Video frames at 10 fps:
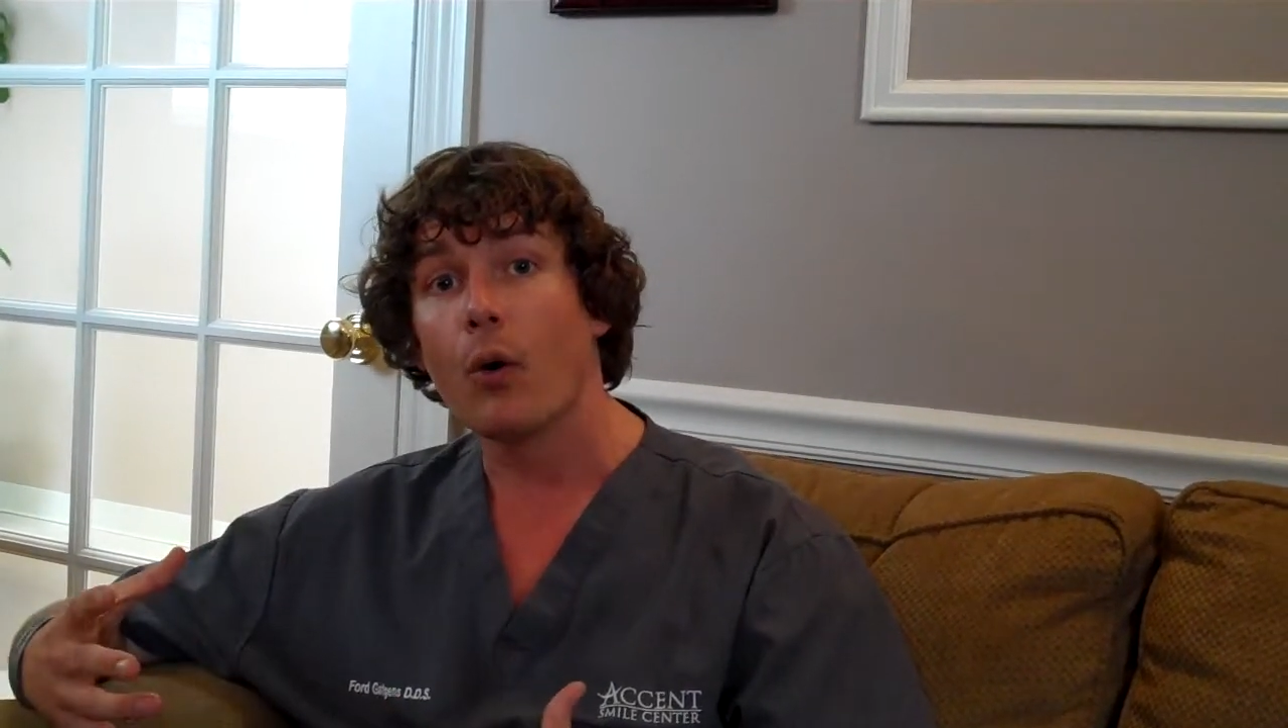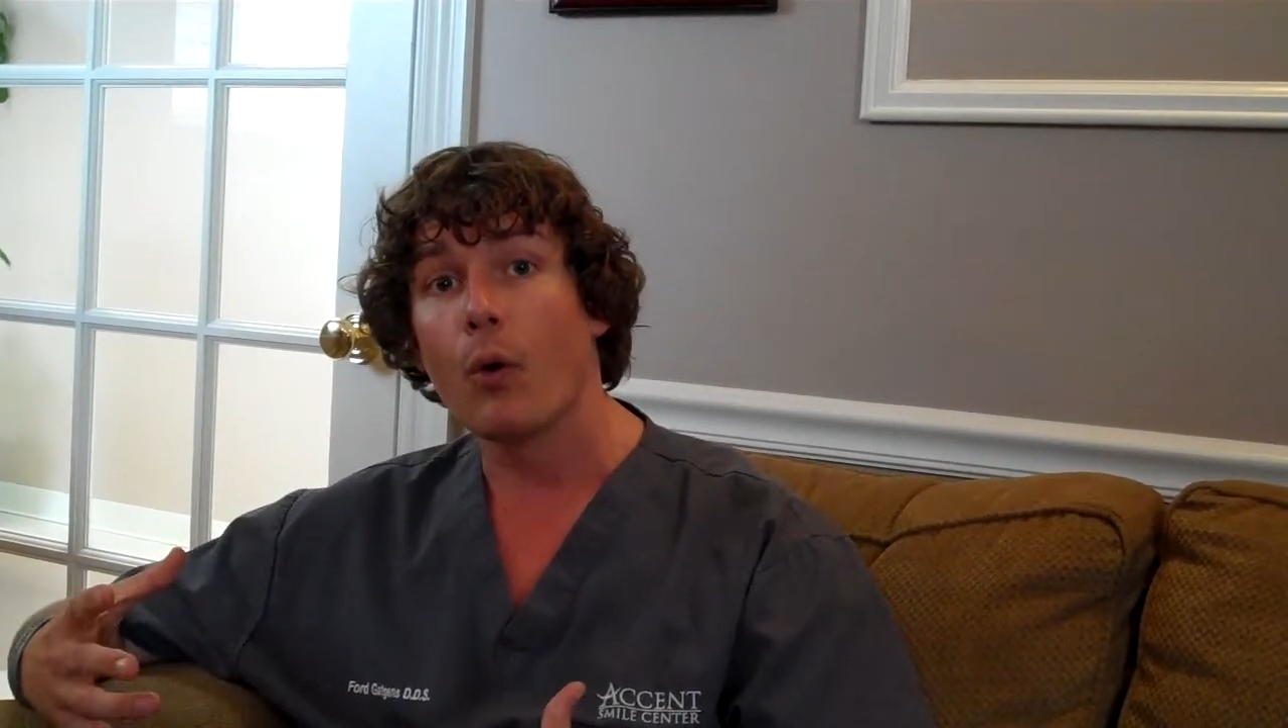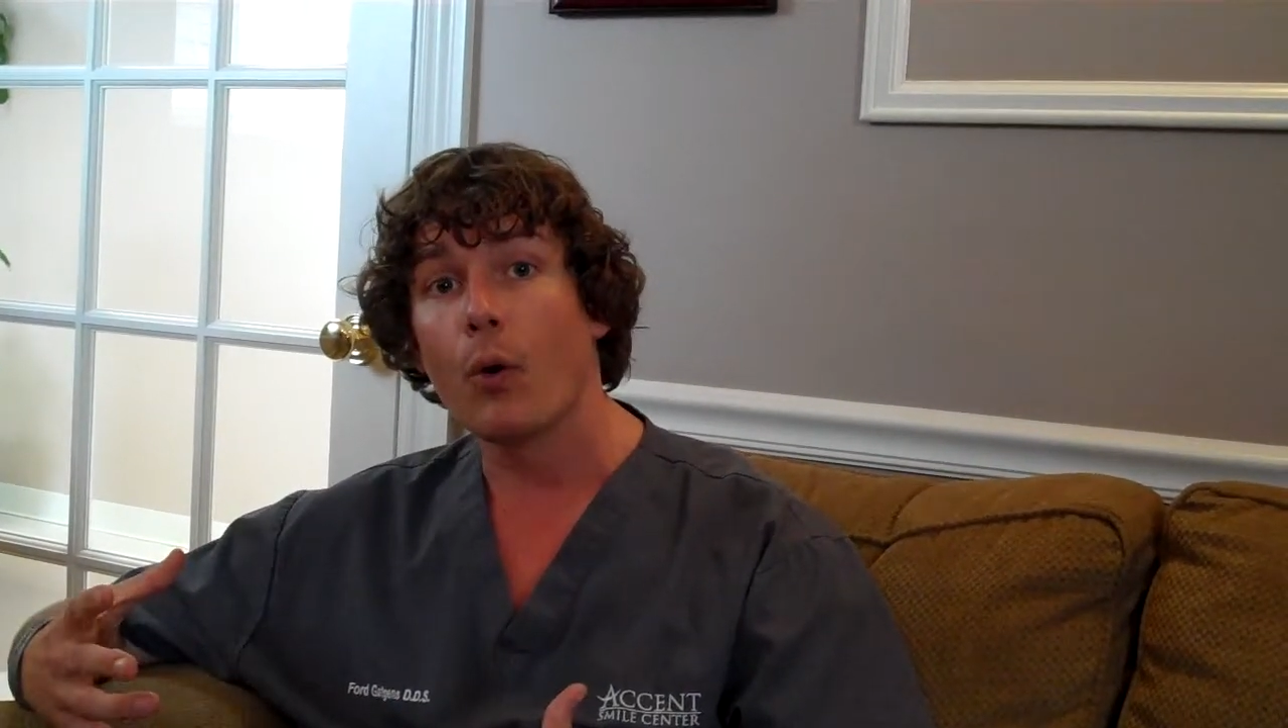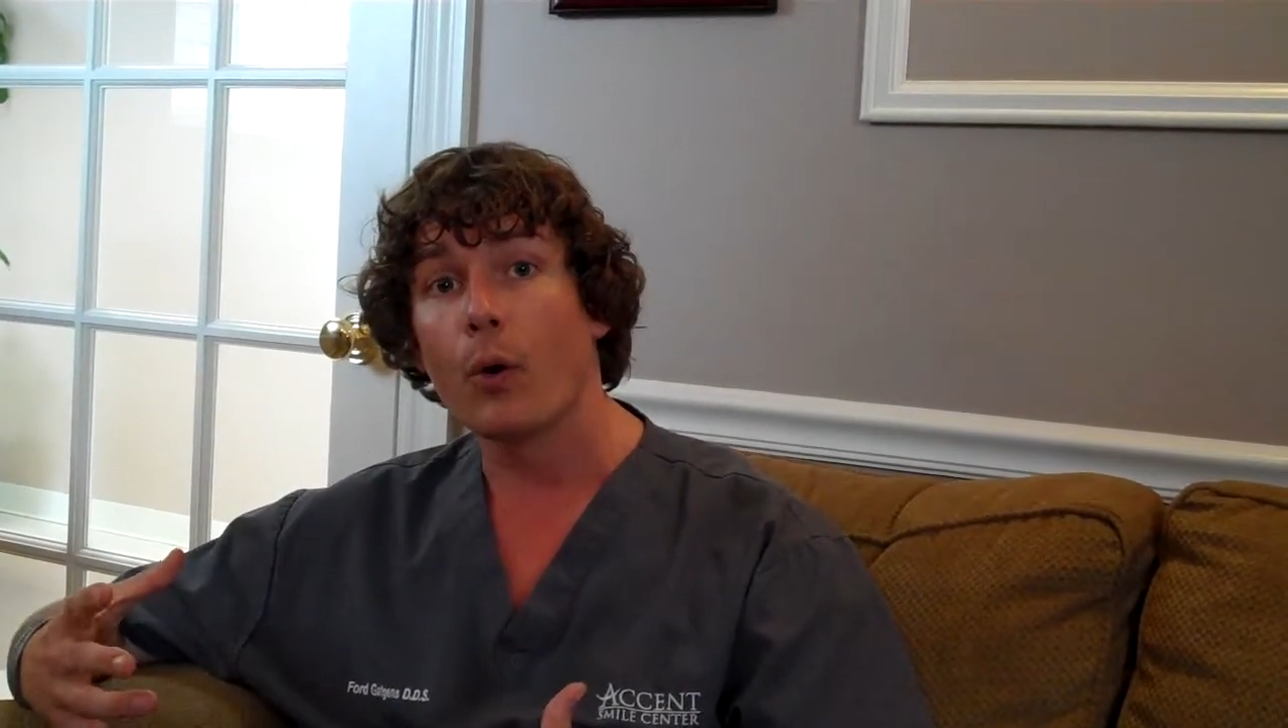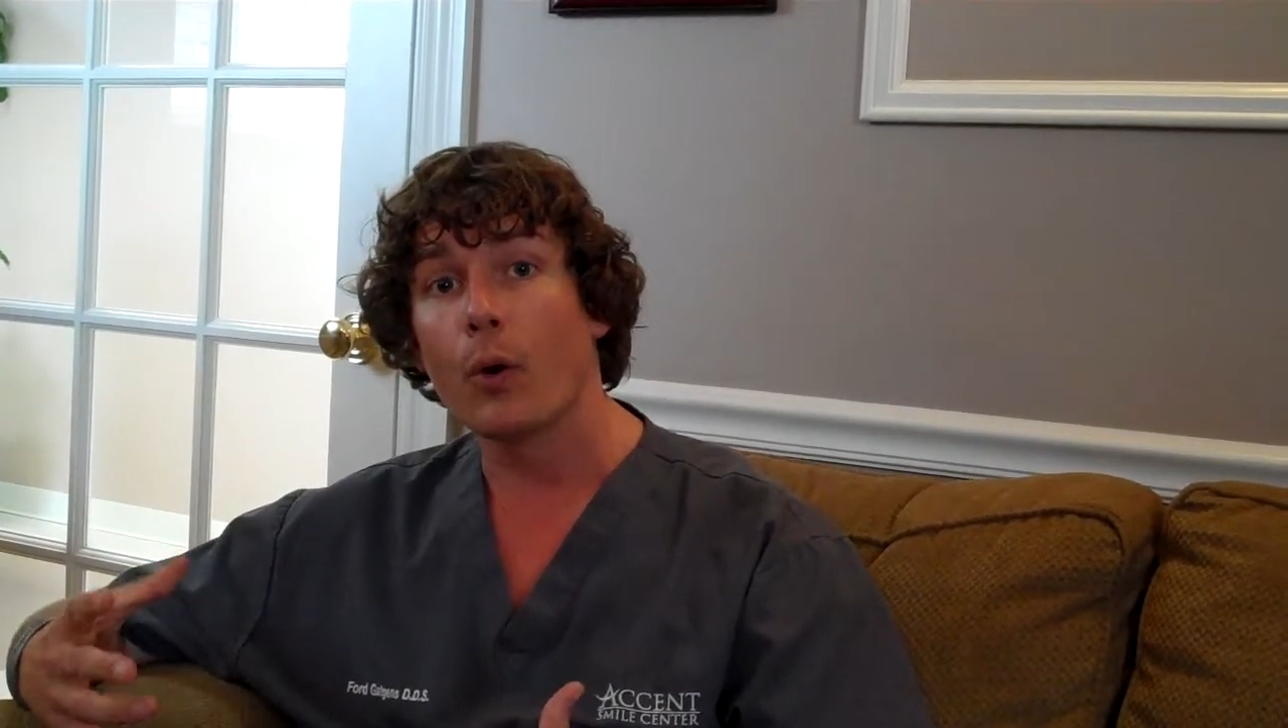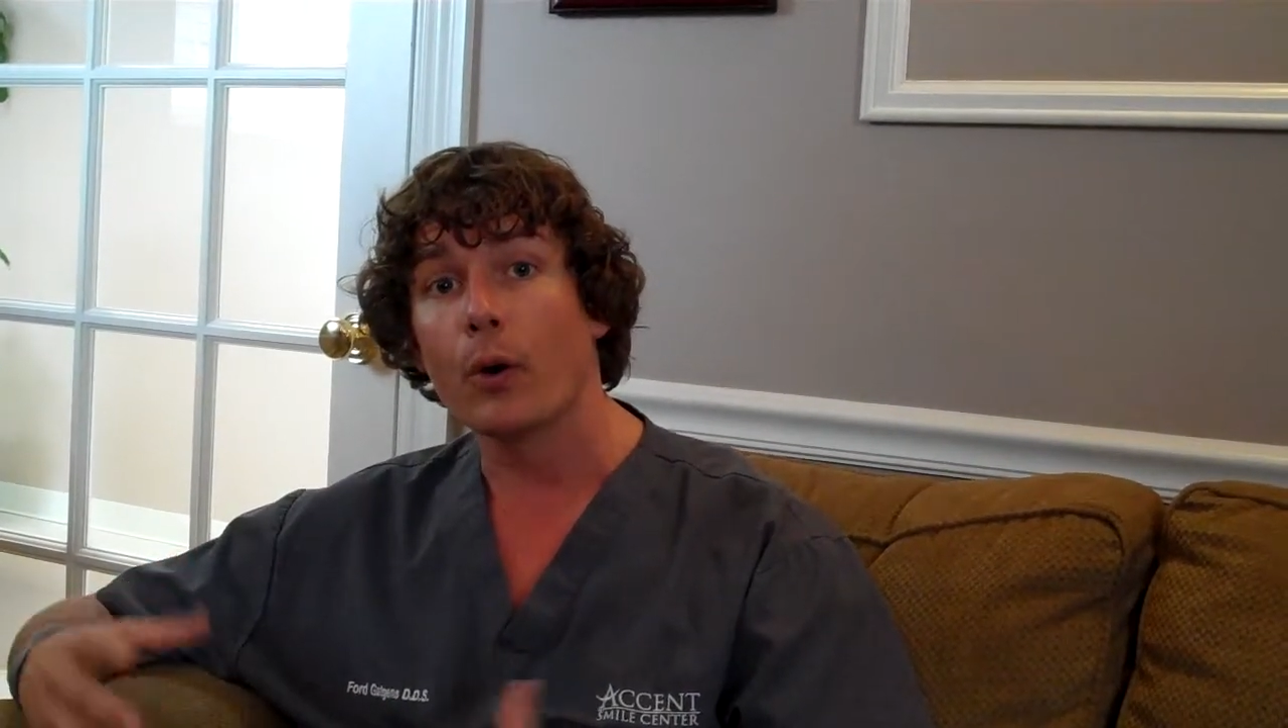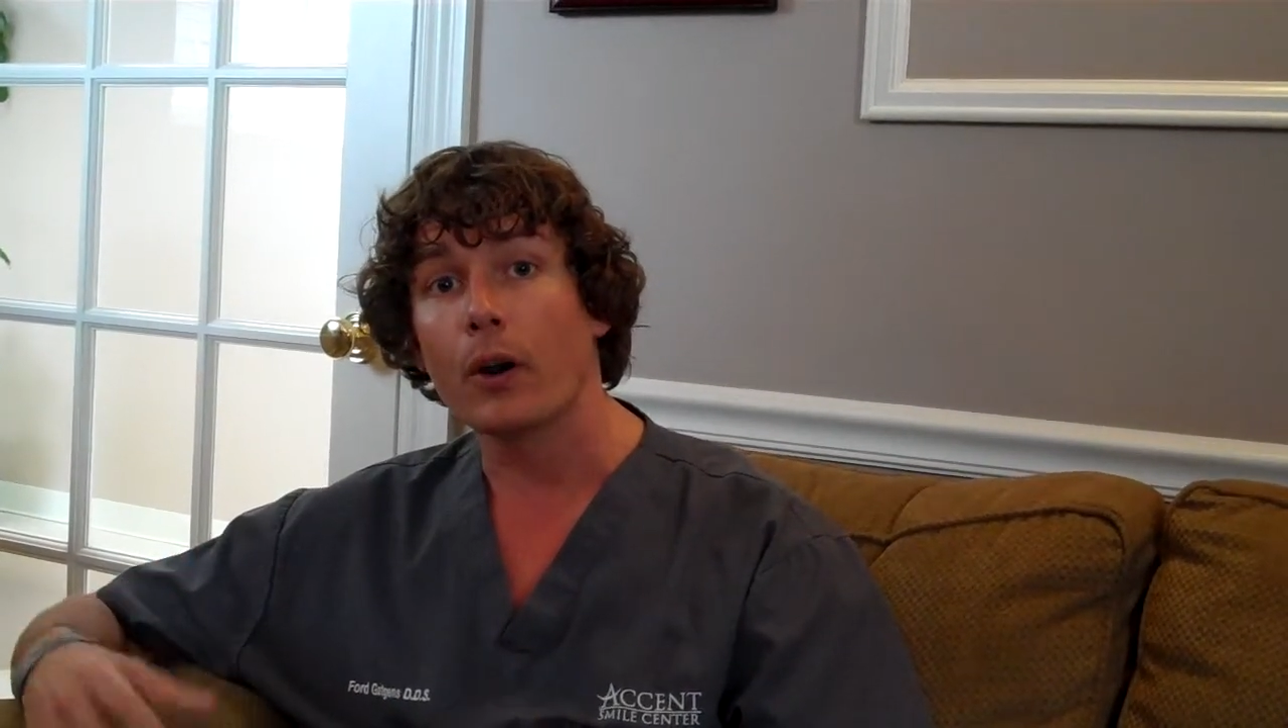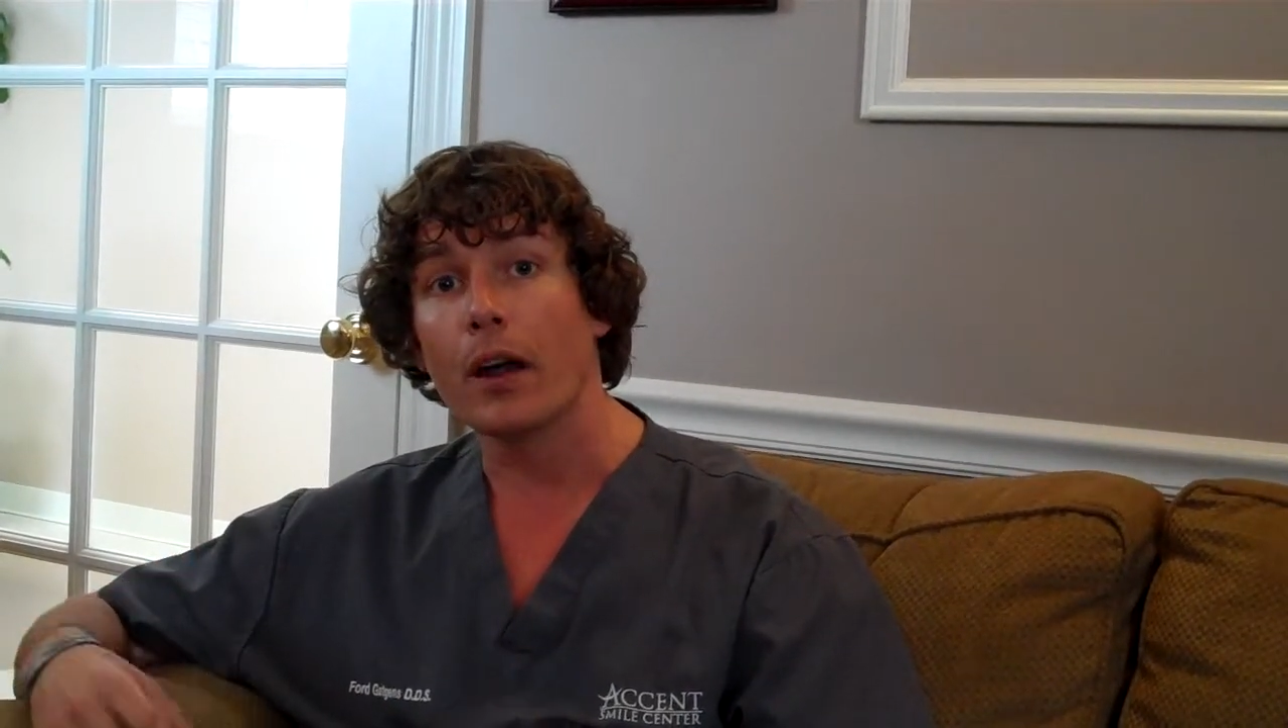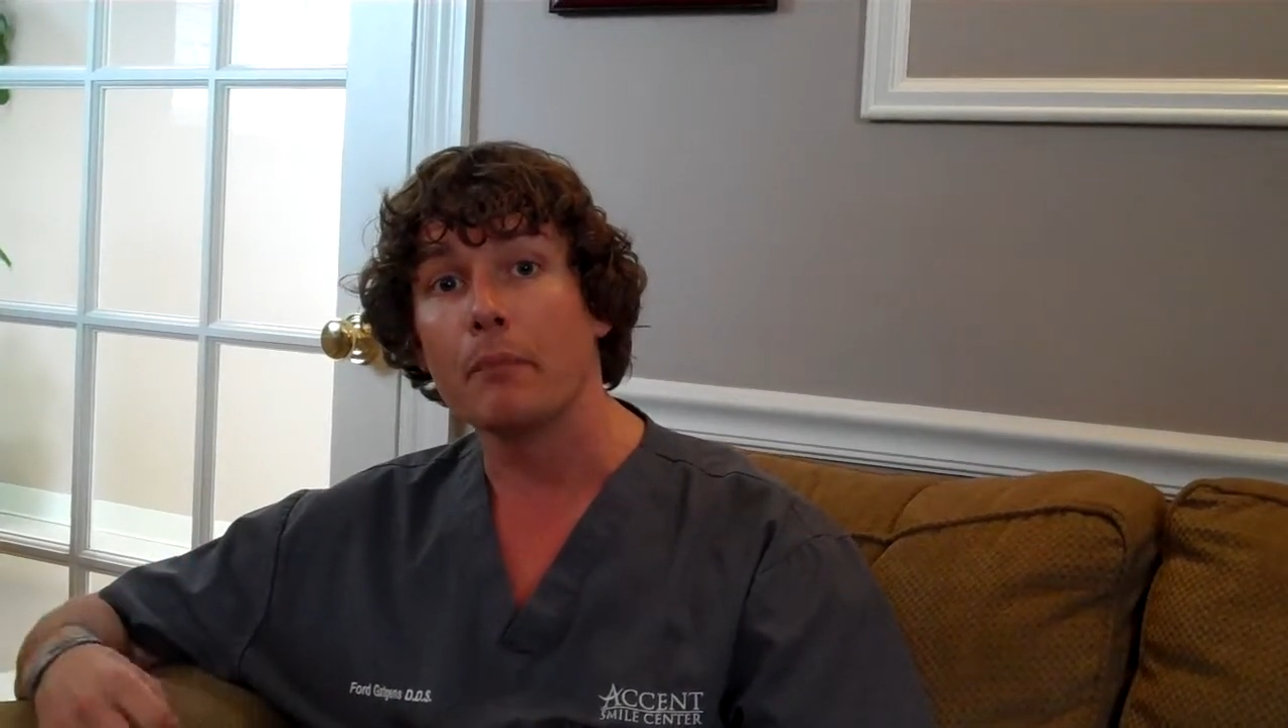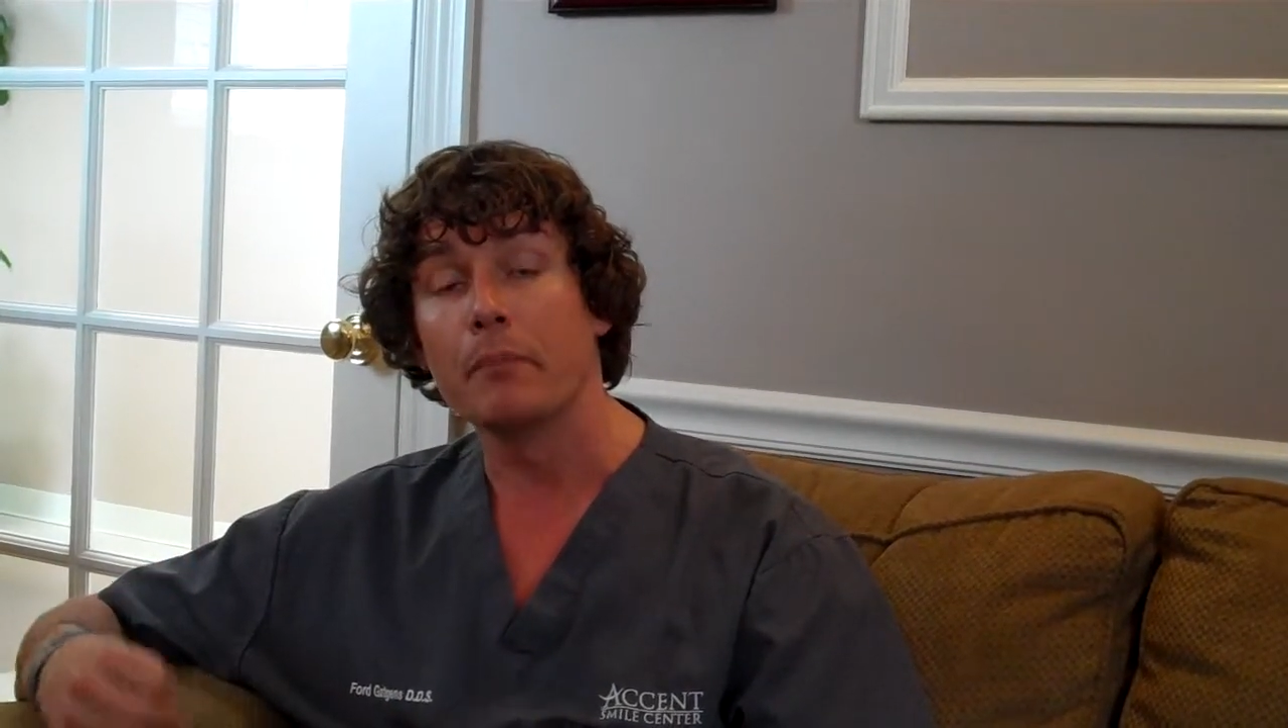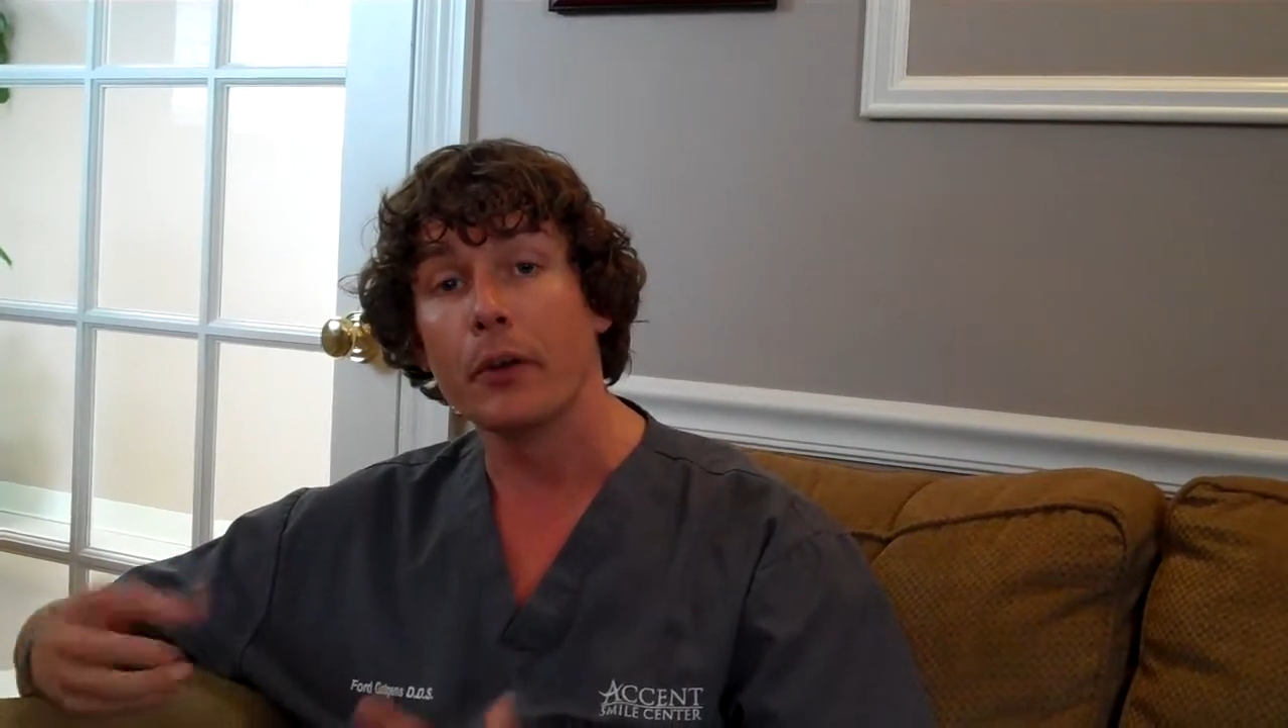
or uh,